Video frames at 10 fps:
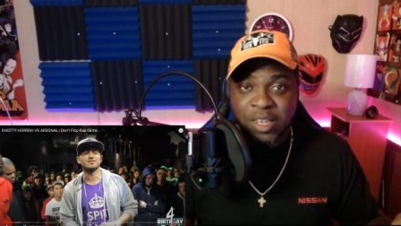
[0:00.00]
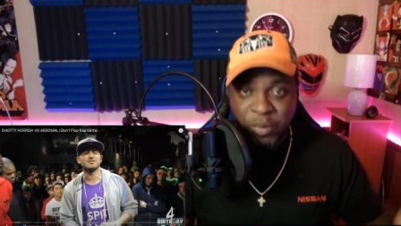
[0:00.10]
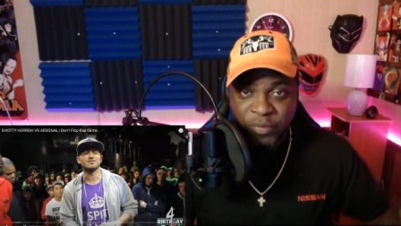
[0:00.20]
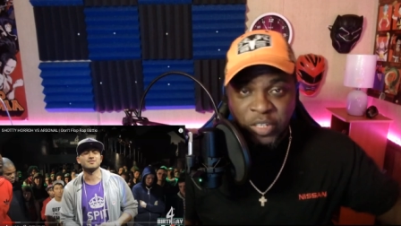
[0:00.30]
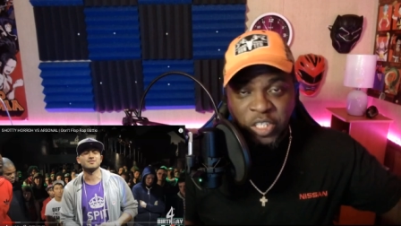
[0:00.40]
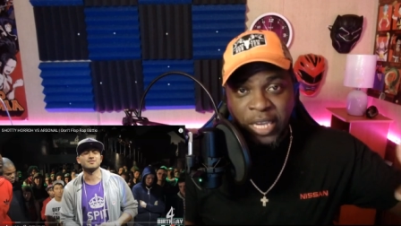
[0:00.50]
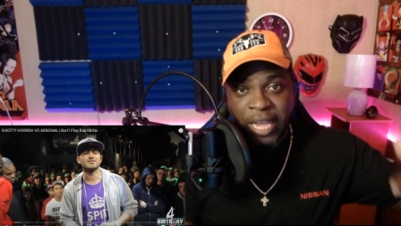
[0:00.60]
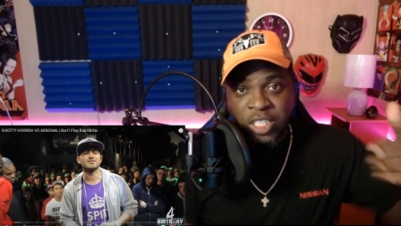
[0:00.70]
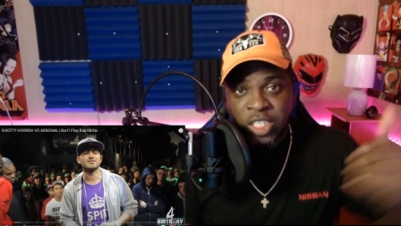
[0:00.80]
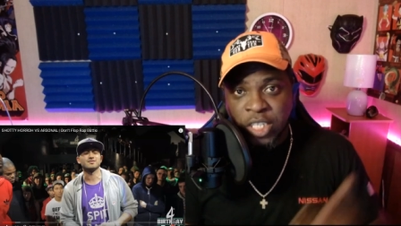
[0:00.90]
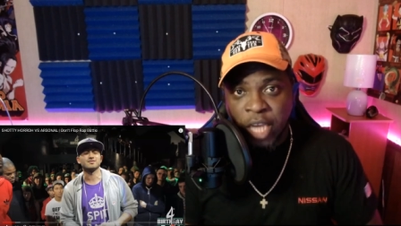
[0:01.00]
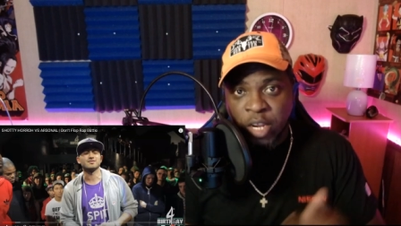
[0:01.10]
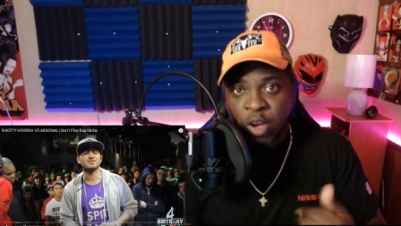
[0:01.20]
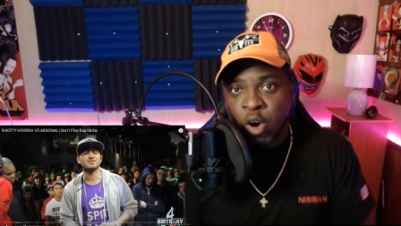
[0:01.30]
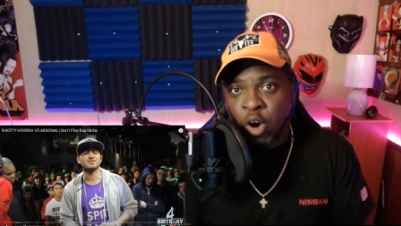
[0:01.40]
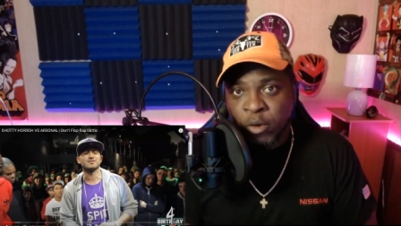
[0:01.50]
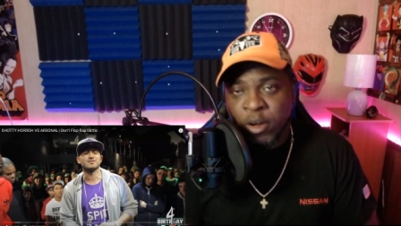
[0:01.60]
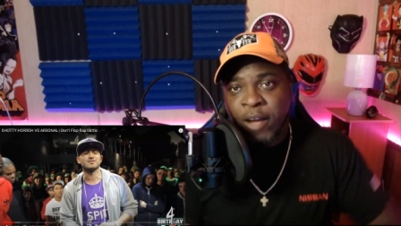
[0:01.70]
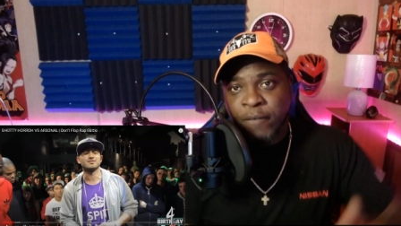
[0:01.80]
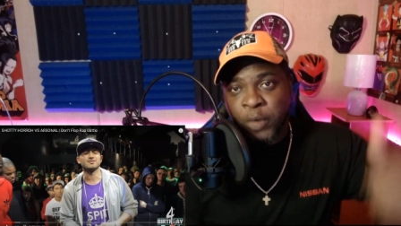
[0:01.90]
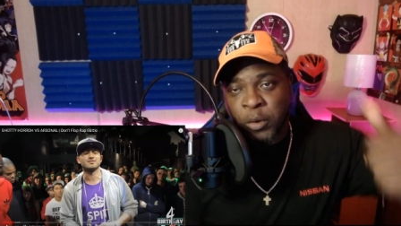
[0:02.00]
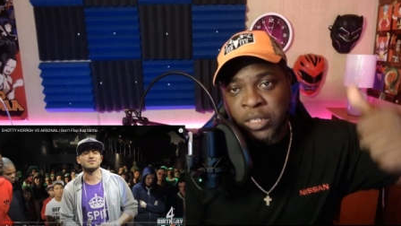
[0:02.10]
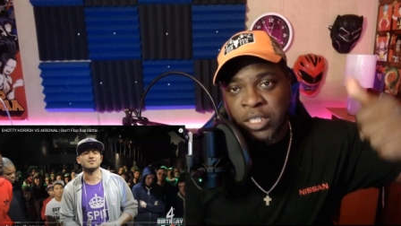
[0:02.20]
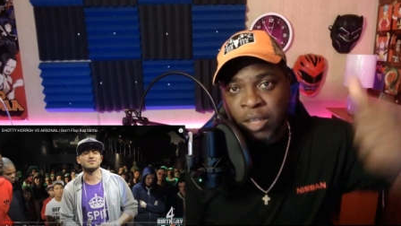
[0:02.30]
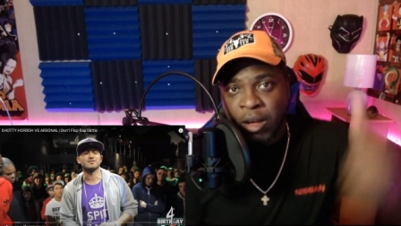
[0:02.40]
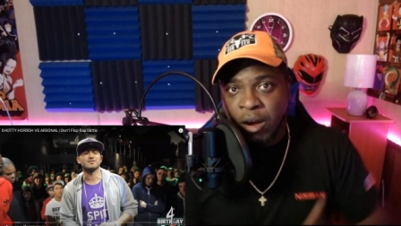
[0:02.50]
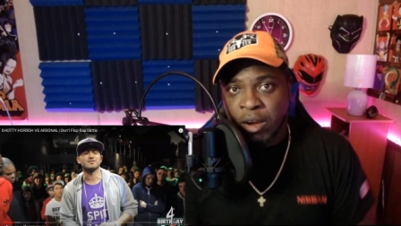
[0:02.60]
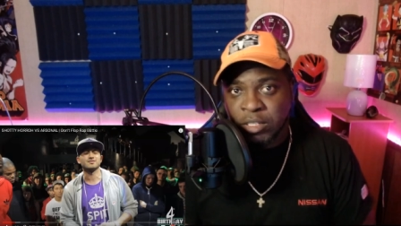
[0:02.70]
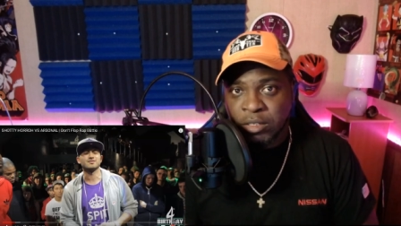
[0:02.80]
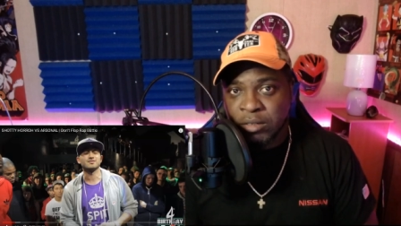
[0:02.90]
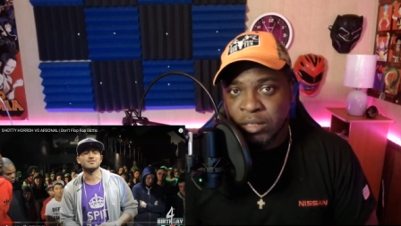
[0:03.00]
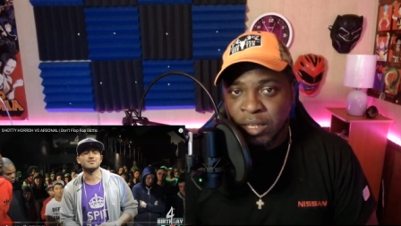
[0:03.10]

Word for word: We finna check out Shotty Horroh versus Arsonal.